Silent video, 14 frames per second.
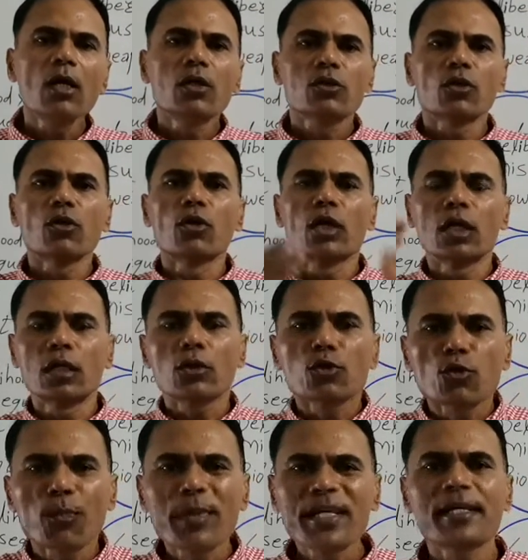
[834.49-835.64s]
So
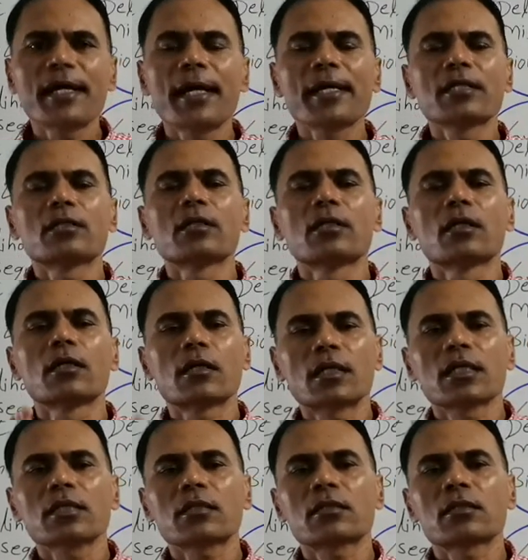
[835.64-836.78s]
to mitigate the
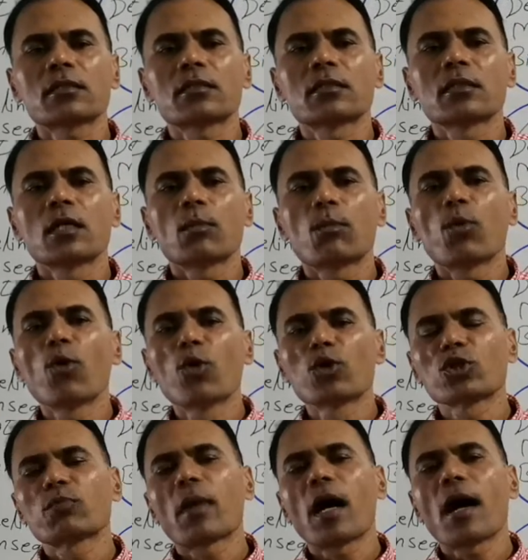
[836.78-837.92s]
risks
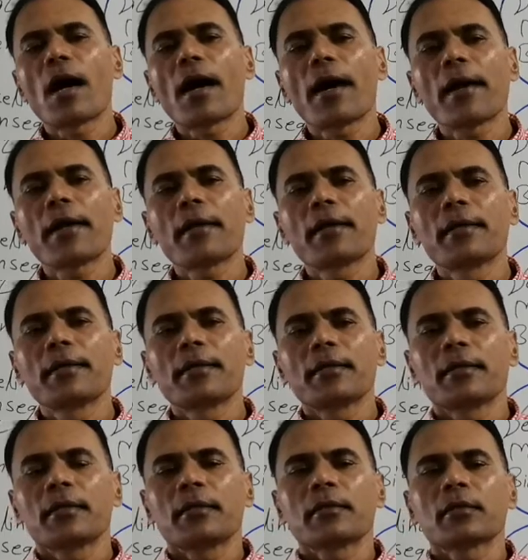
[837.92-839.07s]
posed by
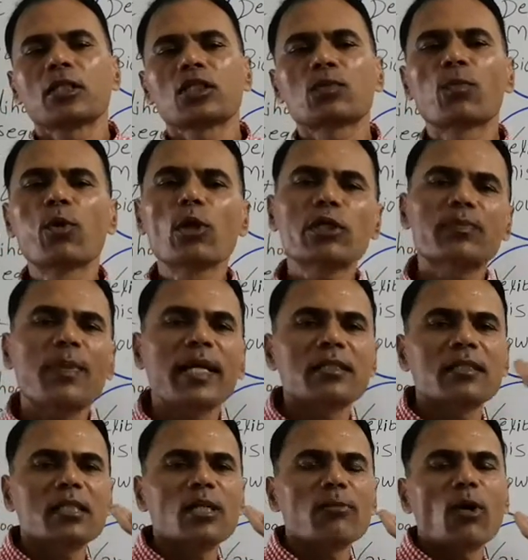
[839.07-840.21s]
this full
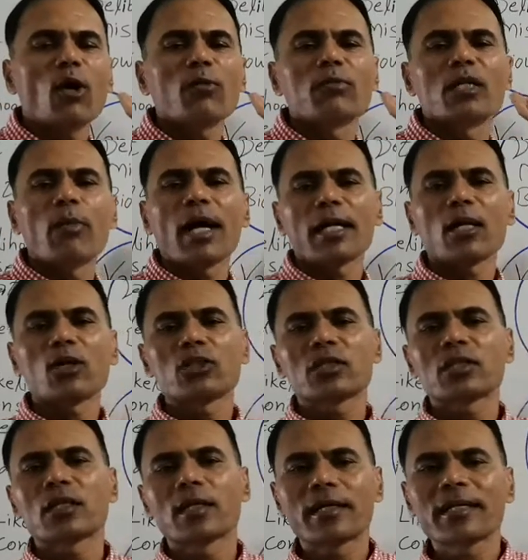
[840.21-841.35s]
spectrum of the
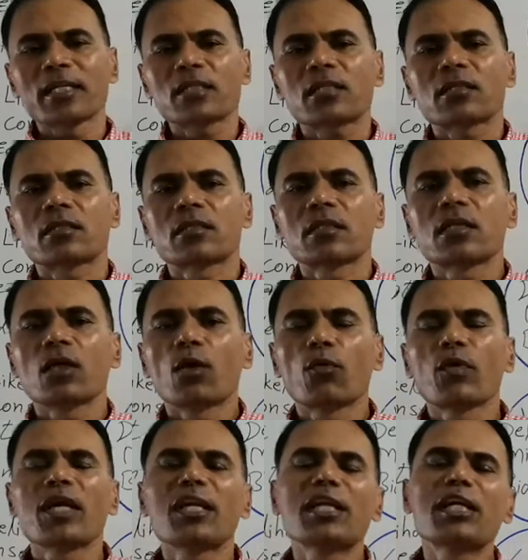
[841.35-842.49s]
biological risks,
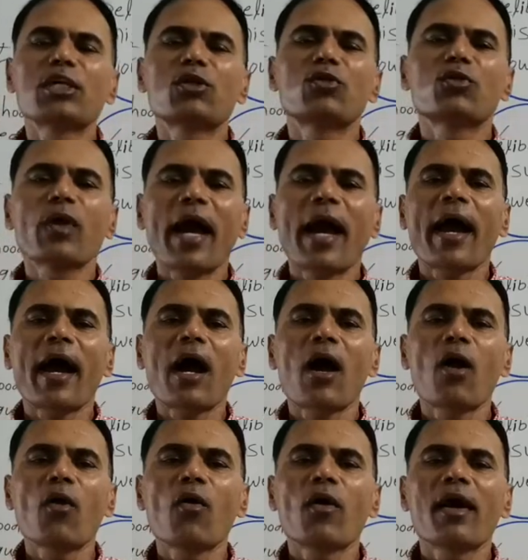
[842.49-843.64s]
we need to
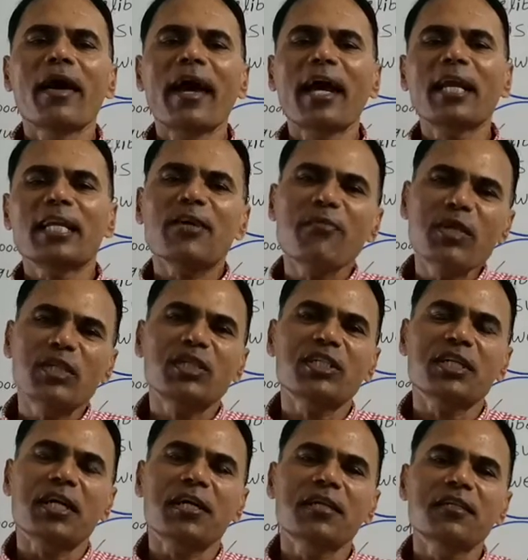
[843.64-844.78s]
have an
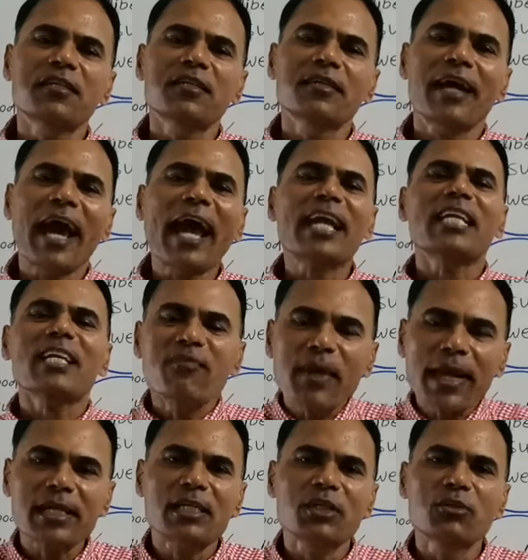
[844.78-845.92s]
efficient and
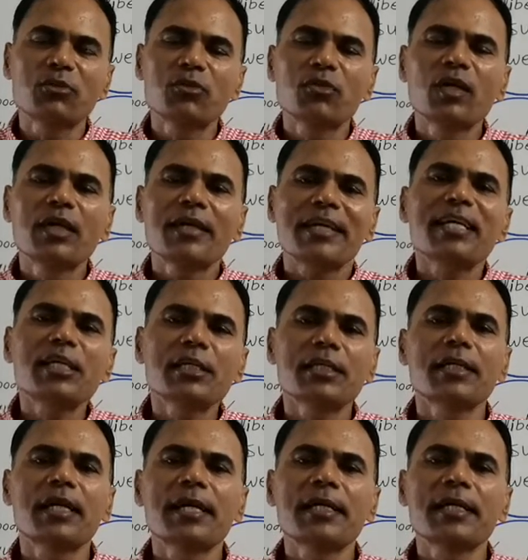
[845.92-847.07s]
effective
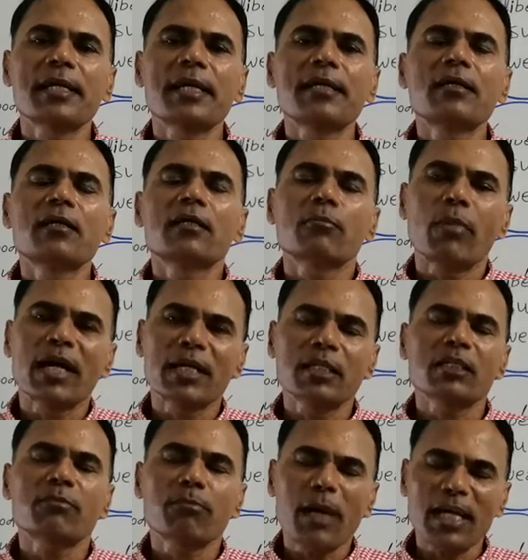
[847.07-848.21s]
integrated
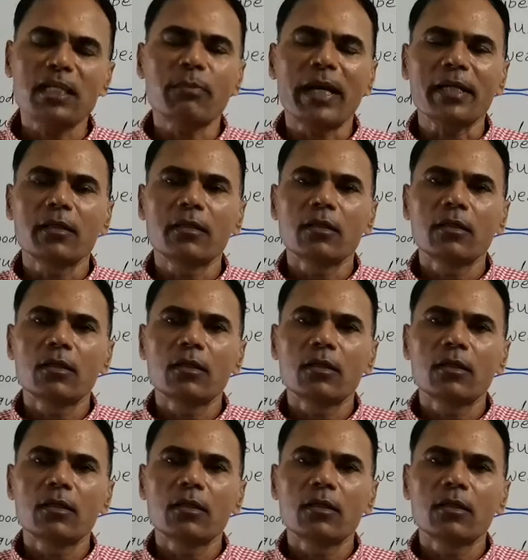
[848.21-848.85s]
biorisk management.